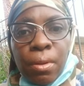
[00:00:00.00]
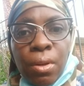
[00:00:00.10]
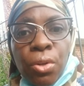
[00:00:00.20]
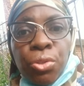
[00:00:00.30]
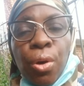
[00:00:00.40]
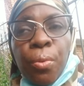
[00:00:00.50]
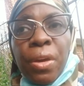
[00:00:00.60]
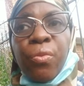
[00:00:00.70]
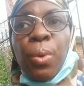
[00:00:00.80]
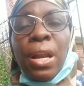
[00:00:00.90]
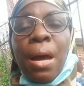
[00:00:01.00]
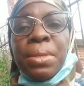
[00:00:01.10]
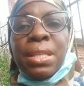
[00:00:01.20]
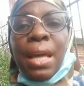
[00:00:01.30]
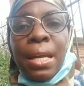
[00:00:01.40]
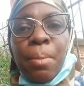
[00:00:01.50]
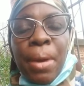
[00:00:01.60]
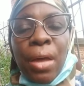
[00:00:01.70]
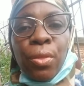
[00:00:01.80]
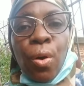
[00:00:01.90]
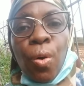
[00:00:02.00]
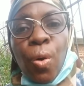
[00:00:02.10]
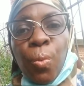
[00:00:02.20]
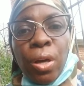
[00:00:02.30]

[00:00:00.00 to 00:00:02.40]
So if what I'm saying about the whole